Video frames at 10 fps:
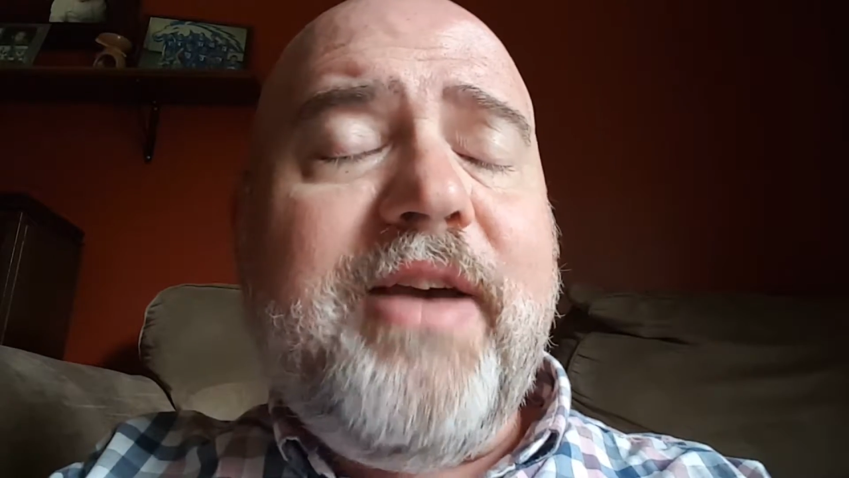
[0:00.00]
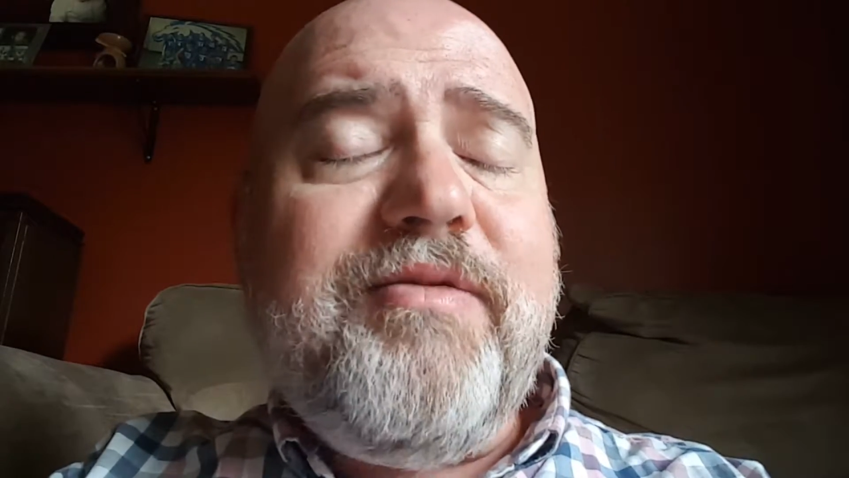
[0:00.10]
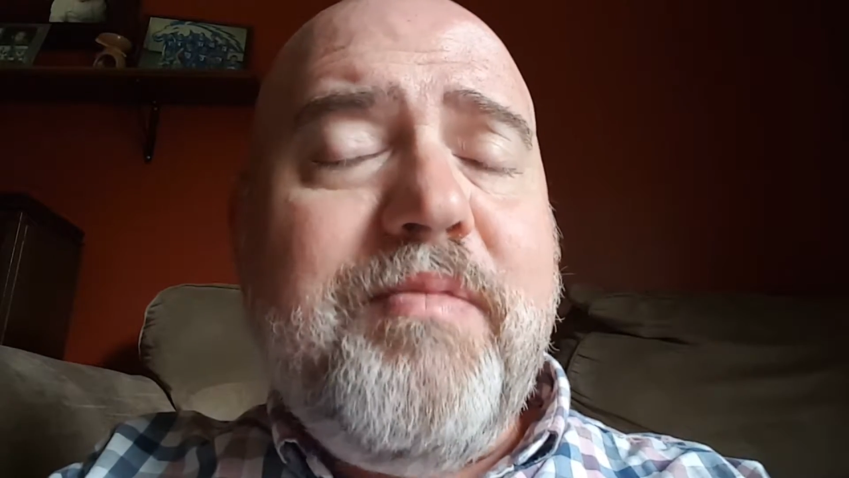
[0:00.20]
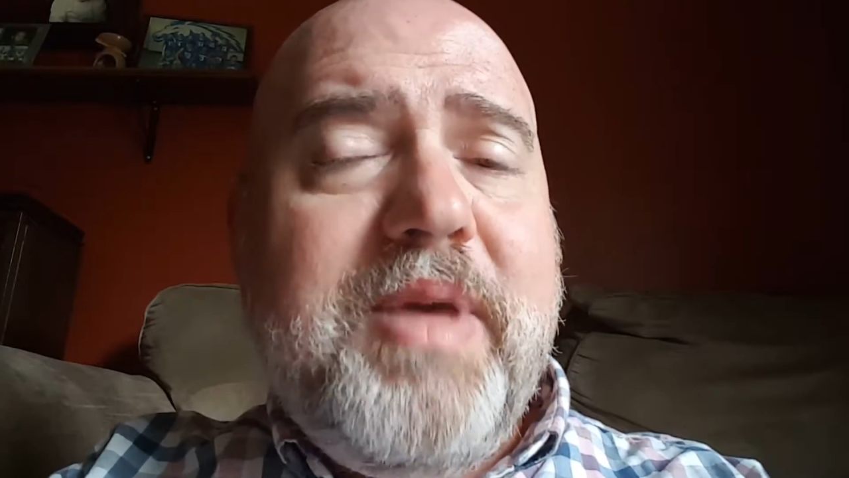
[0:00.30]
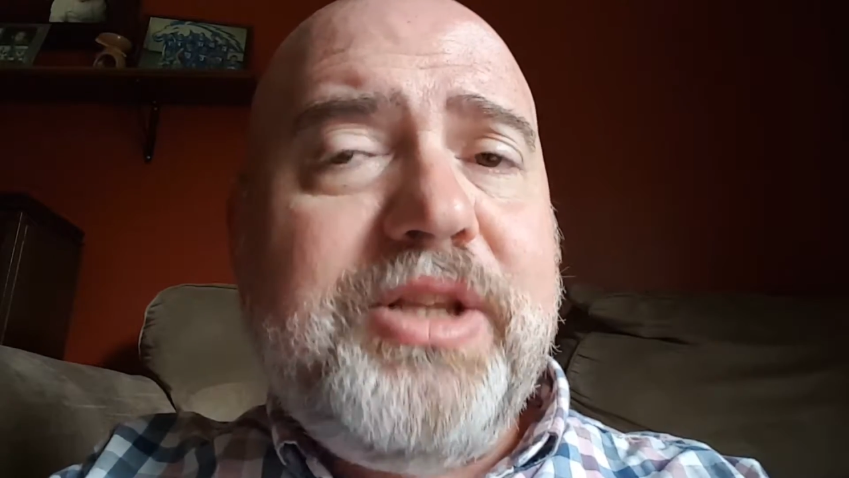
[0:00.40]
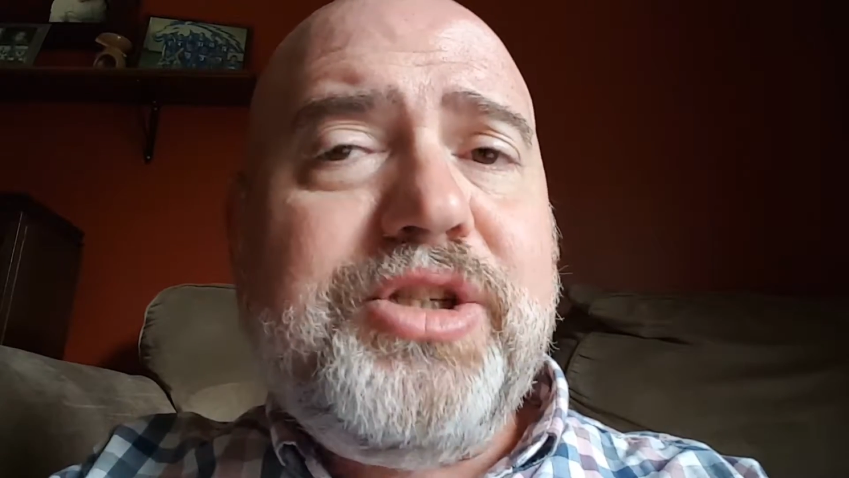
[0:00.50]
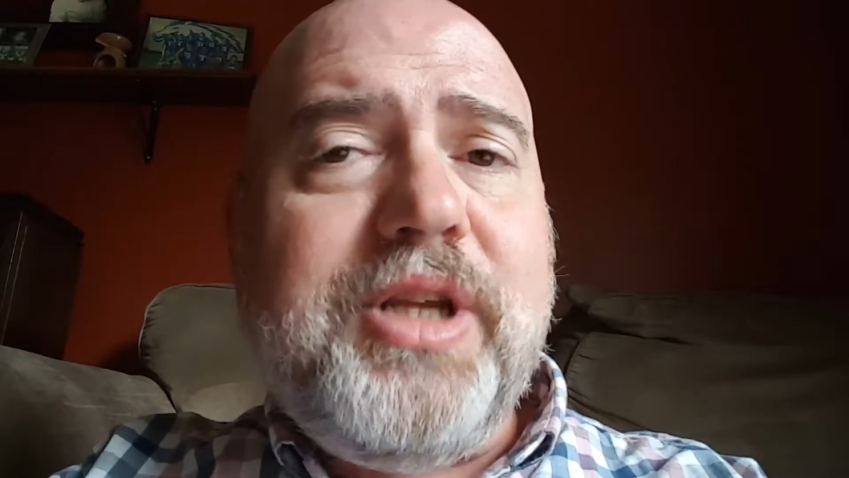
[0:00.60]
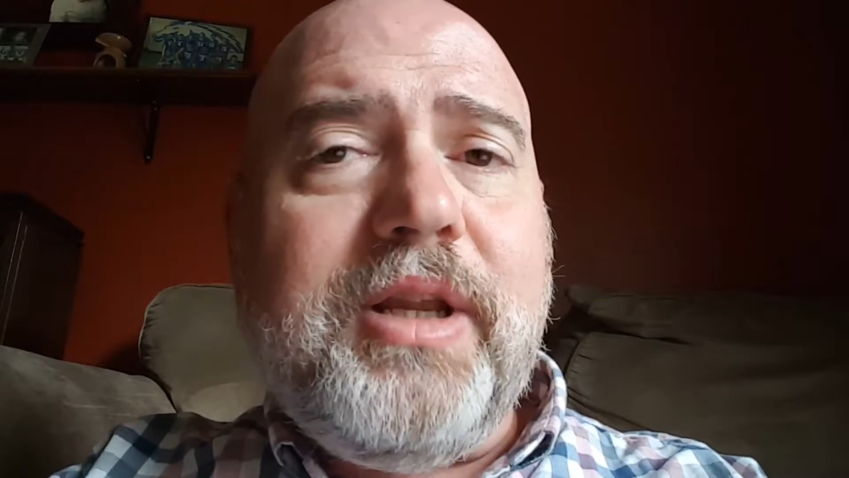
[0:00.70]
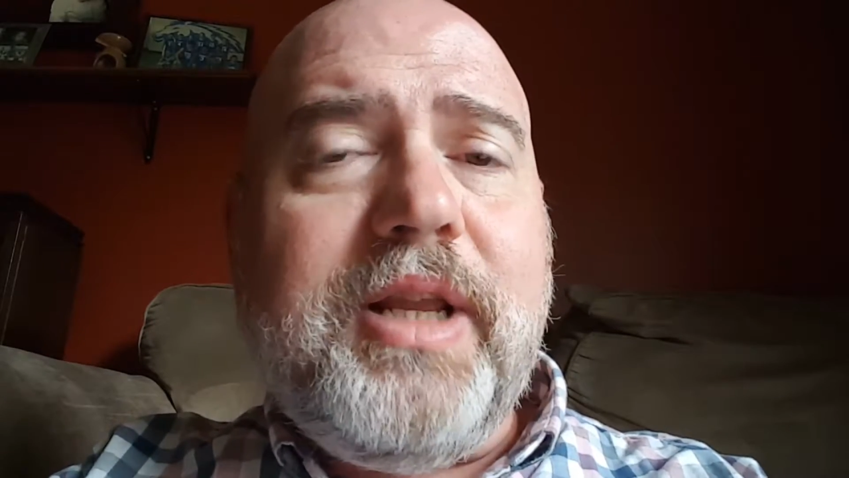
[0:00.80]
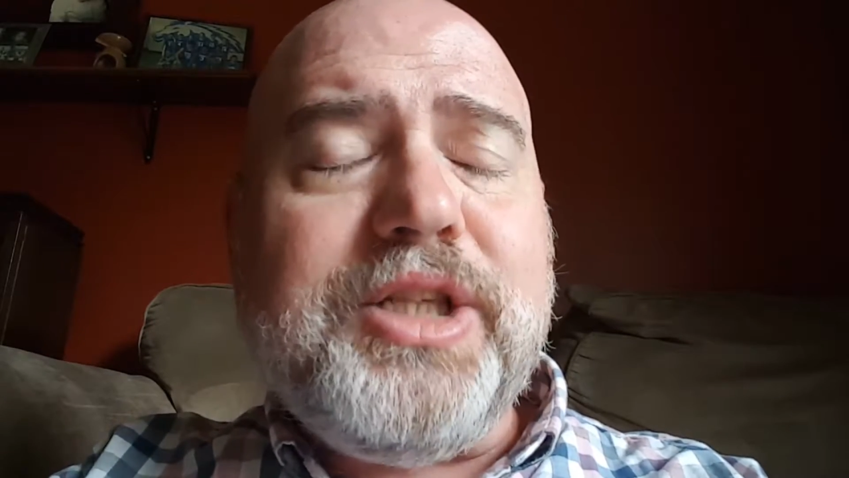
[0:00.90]
have
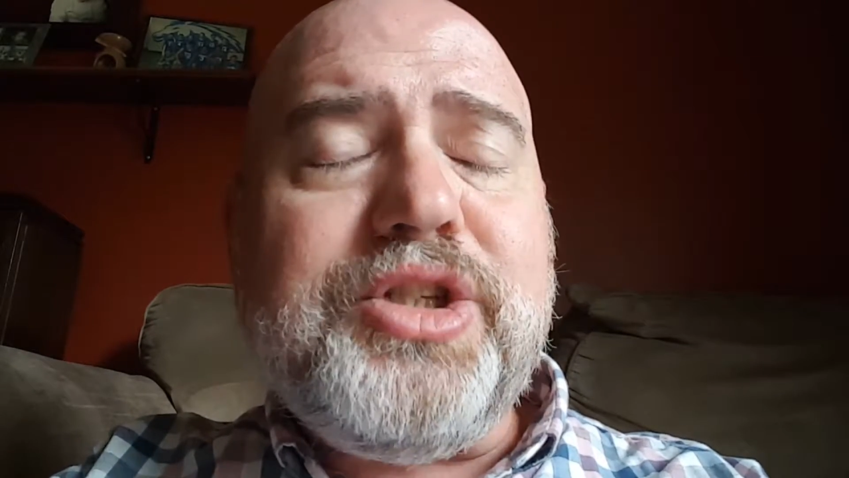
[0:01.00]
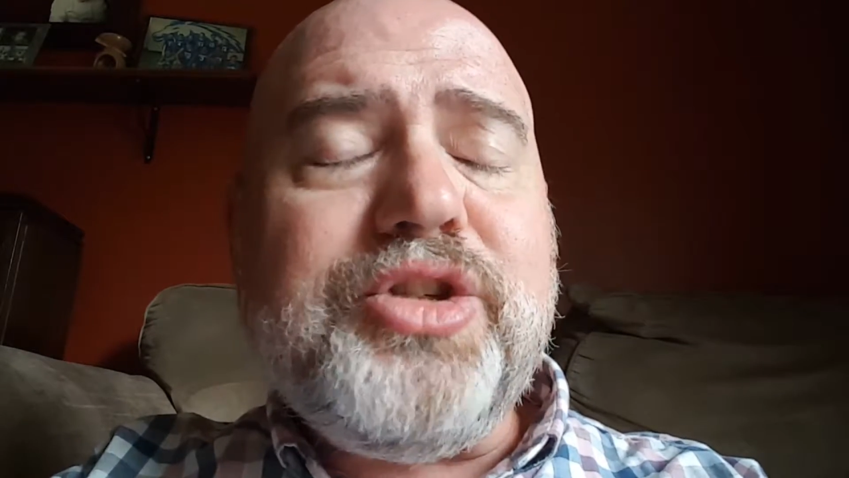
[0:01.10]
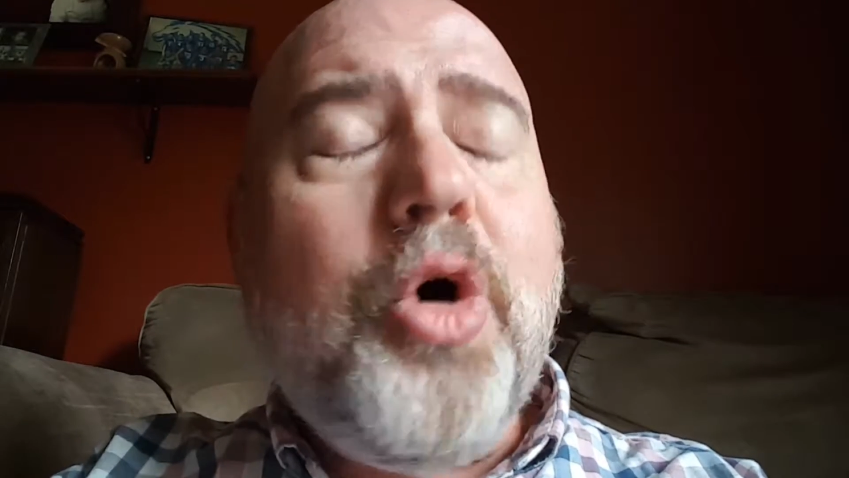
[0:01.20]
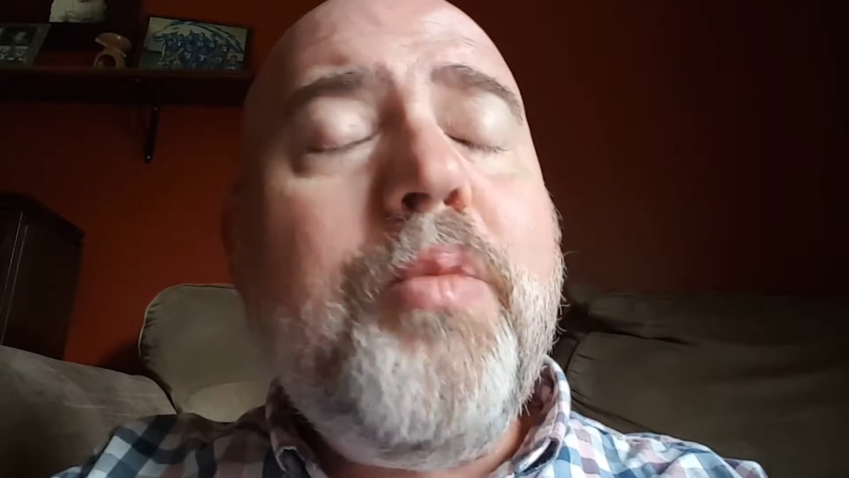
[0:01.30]
mentioned and so